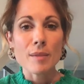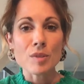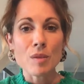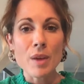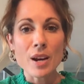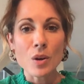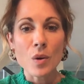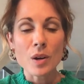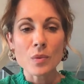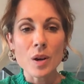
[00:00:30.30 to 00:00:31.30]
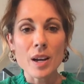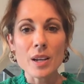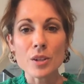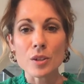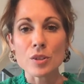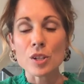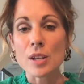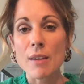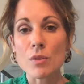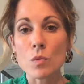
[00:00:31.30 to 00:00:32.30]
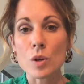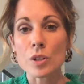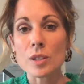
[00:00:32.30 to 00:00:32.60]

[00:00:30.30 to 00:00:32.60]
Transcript: tomato on one, or just have the word